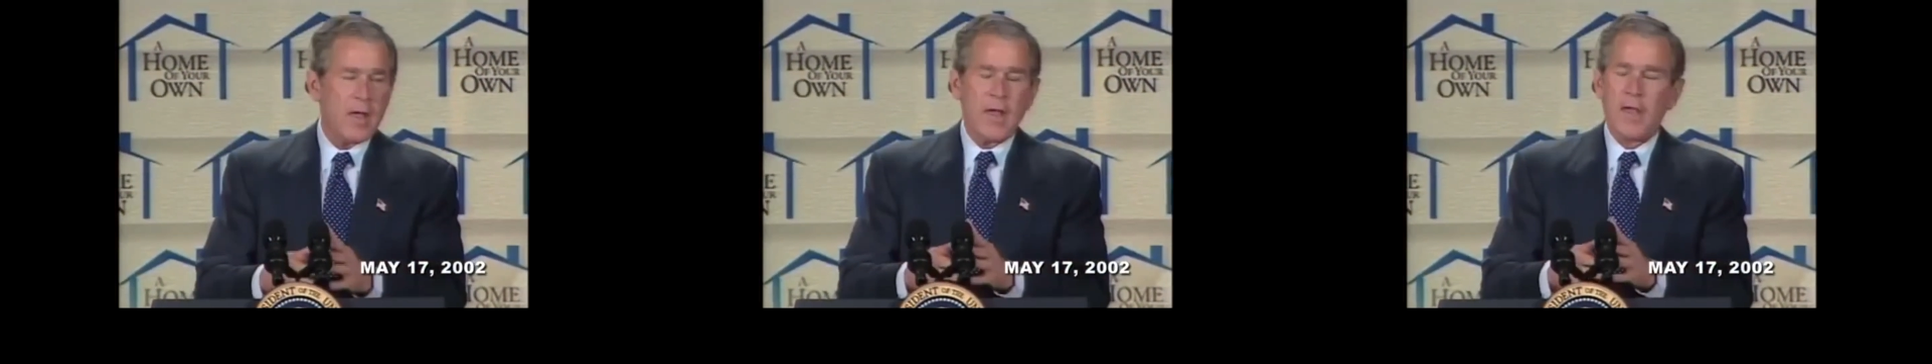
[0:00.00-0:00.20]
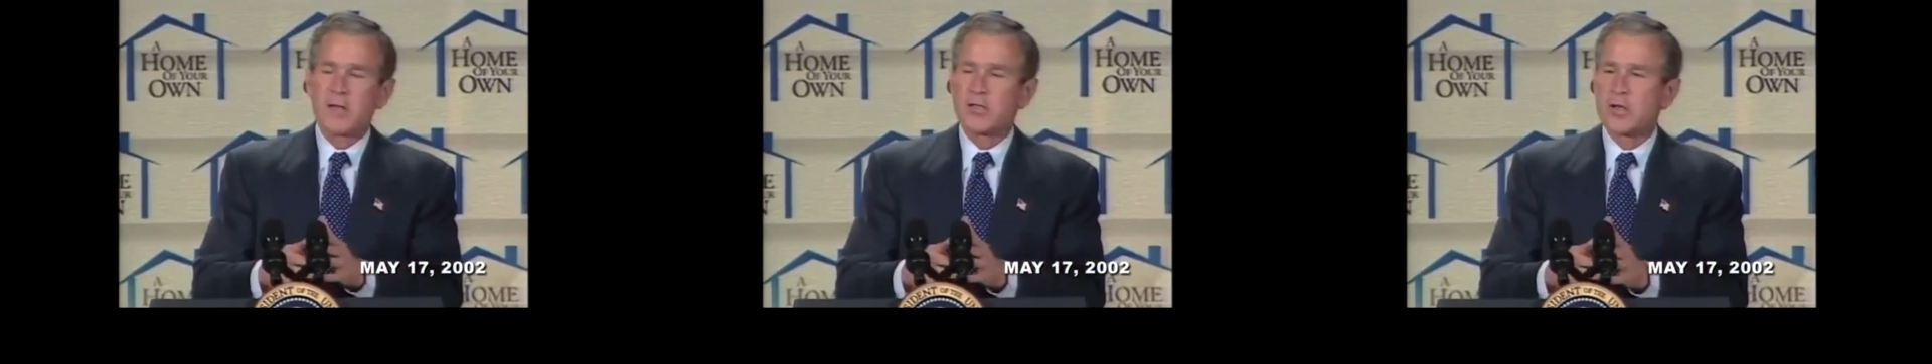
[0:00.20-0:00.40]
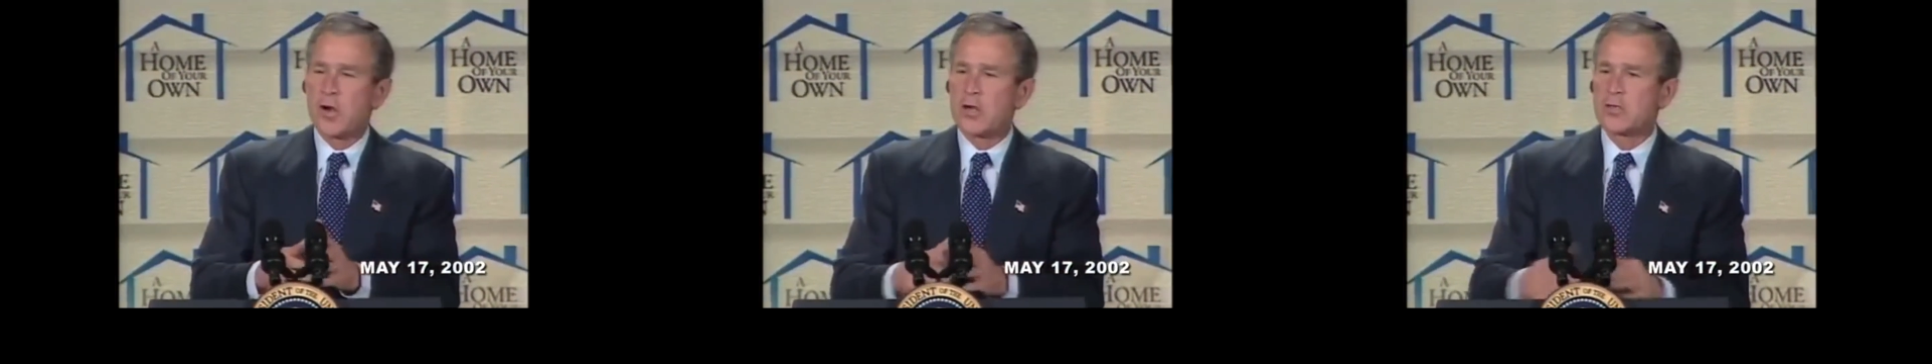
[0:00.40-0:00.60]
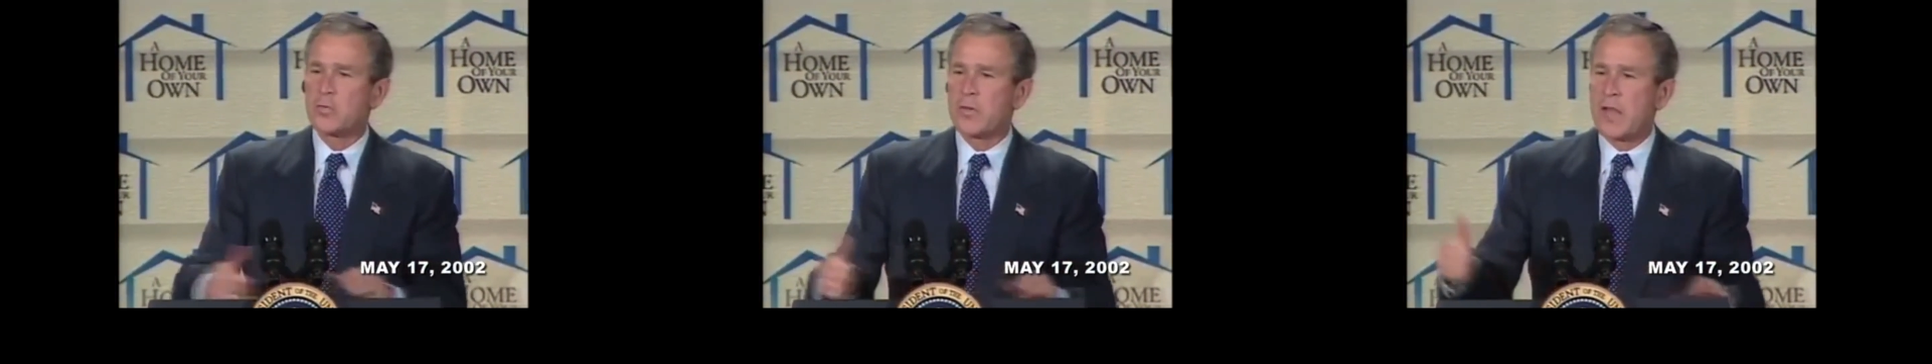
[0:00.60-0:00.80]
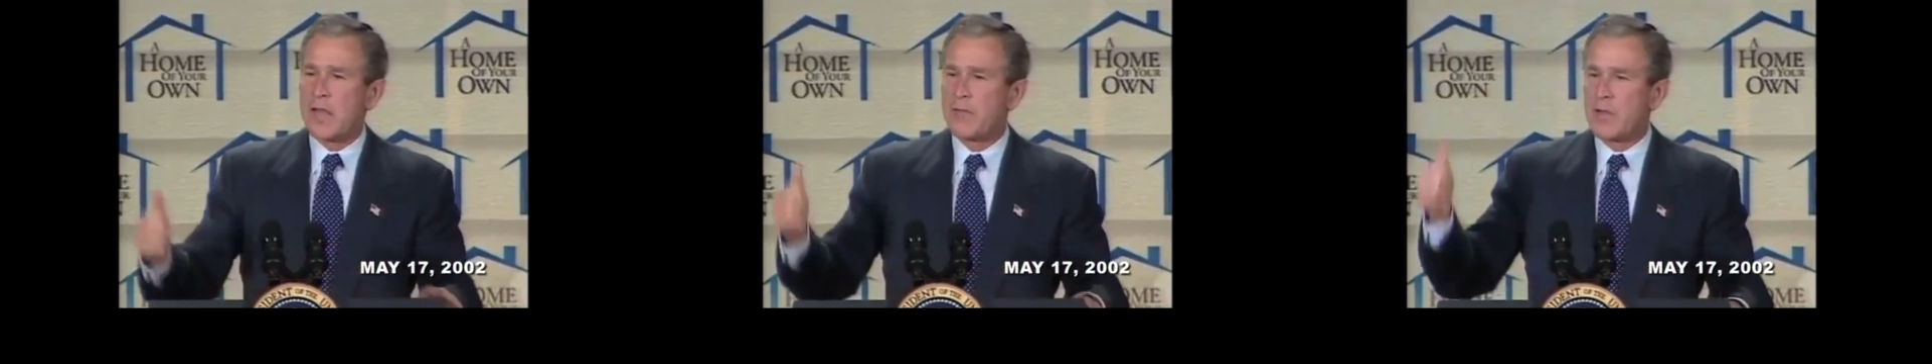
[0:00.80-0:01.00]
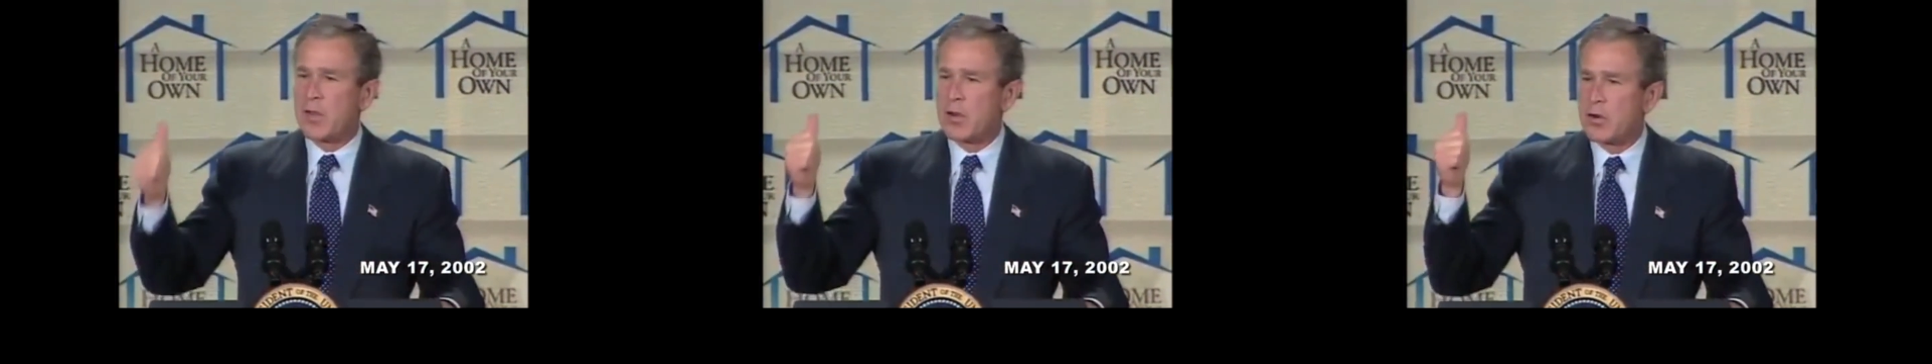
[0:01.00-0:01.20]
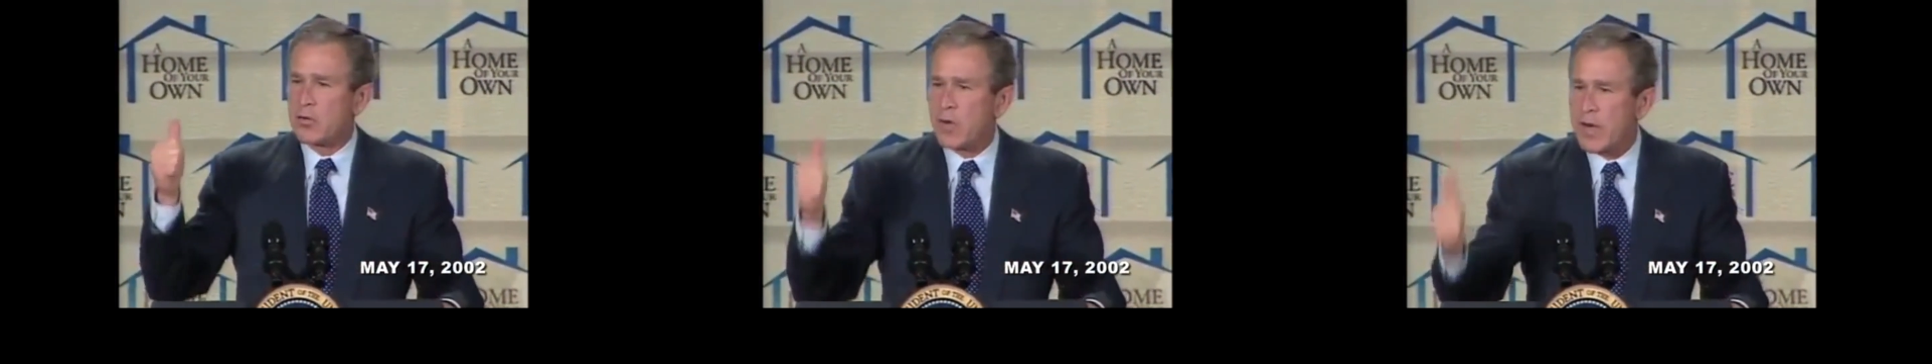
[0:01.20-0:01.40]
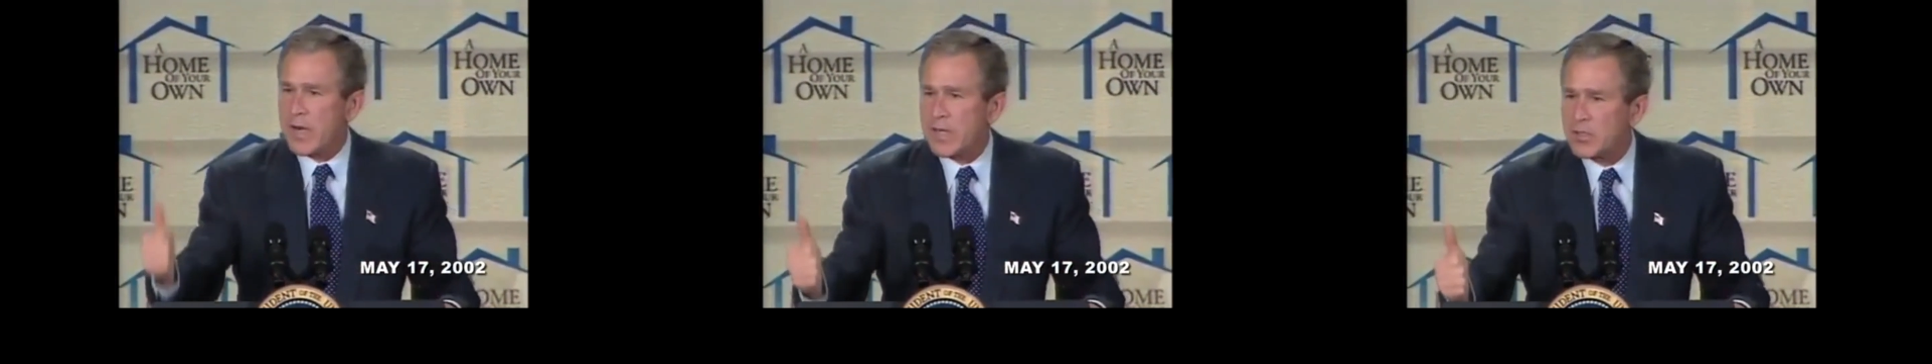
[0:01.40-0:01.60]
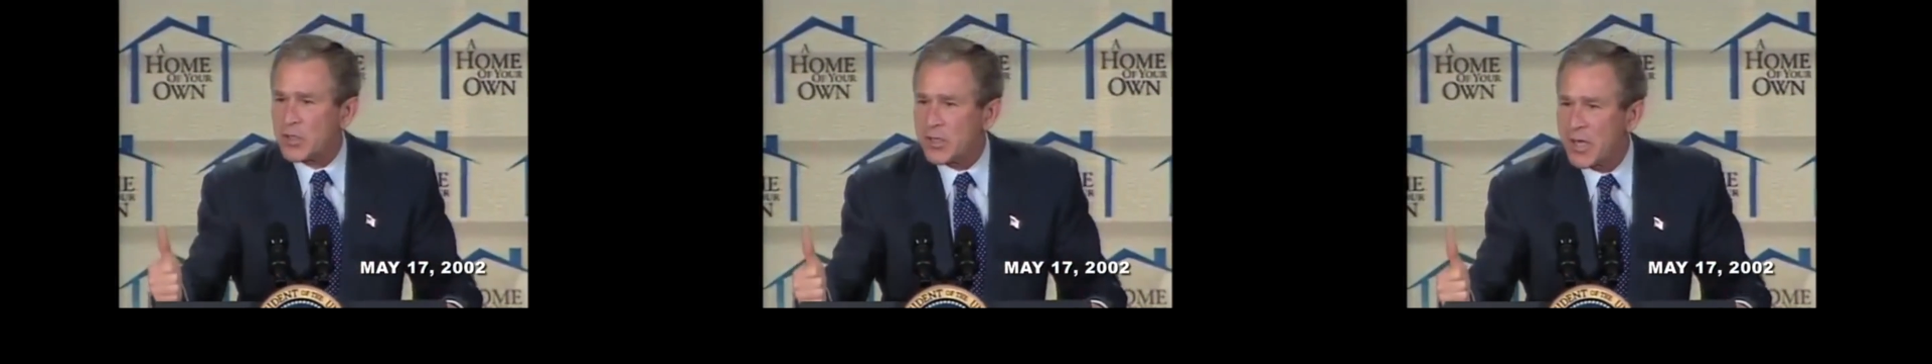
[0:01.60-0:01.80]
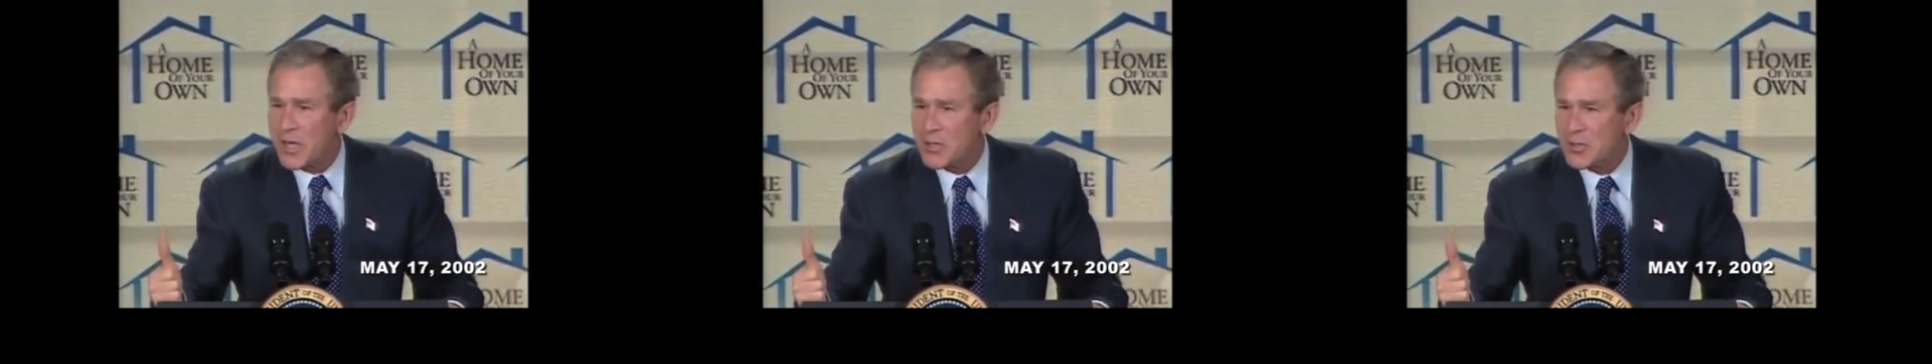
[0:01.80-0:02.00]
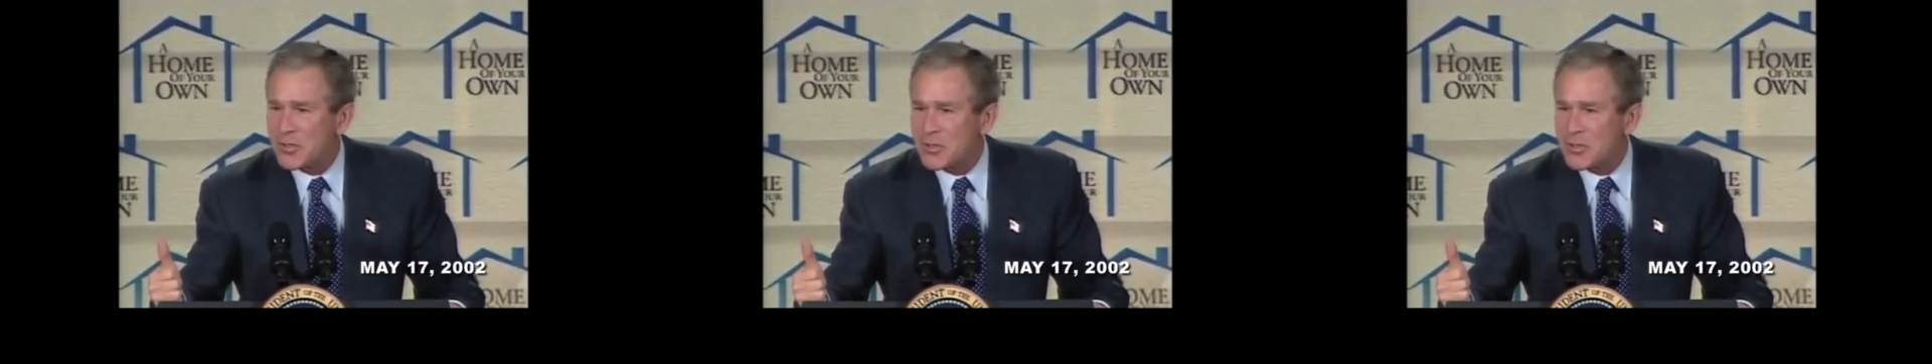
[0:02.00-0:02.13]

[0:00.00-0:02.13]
It starts with having great education